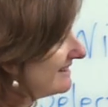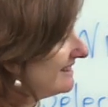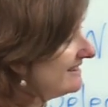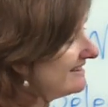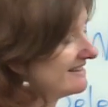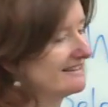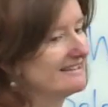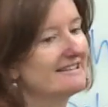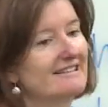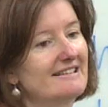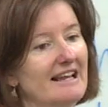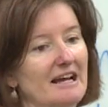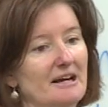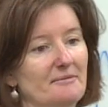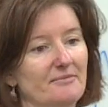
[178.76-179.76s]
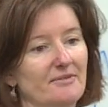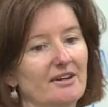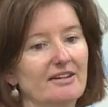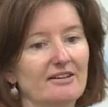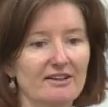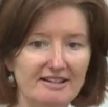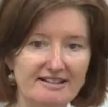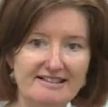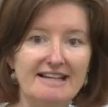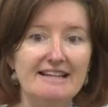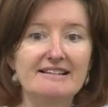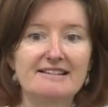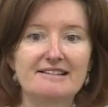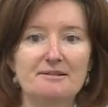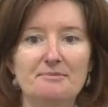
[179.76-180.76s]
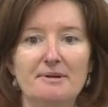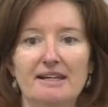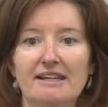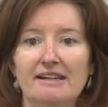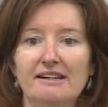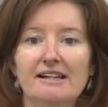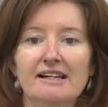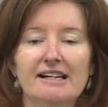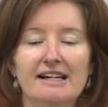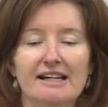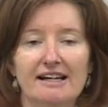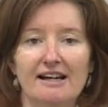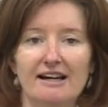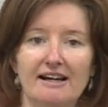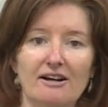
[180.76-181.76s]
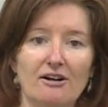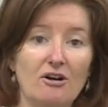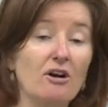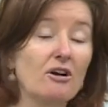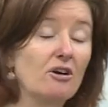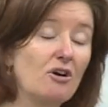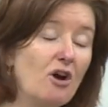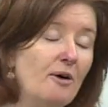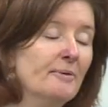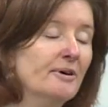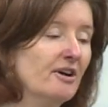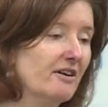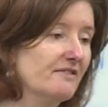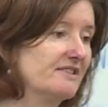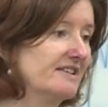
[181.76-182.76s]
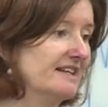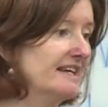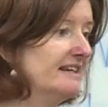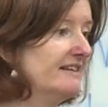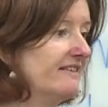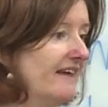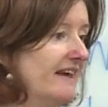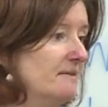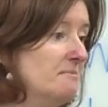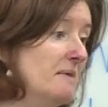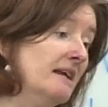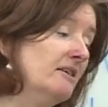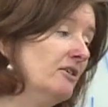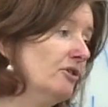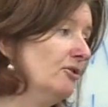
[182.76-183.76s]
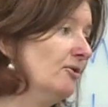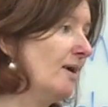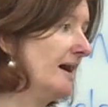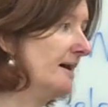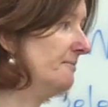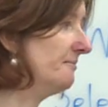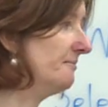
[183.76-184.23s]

eaters, it tends to be common, I've seen, that men who are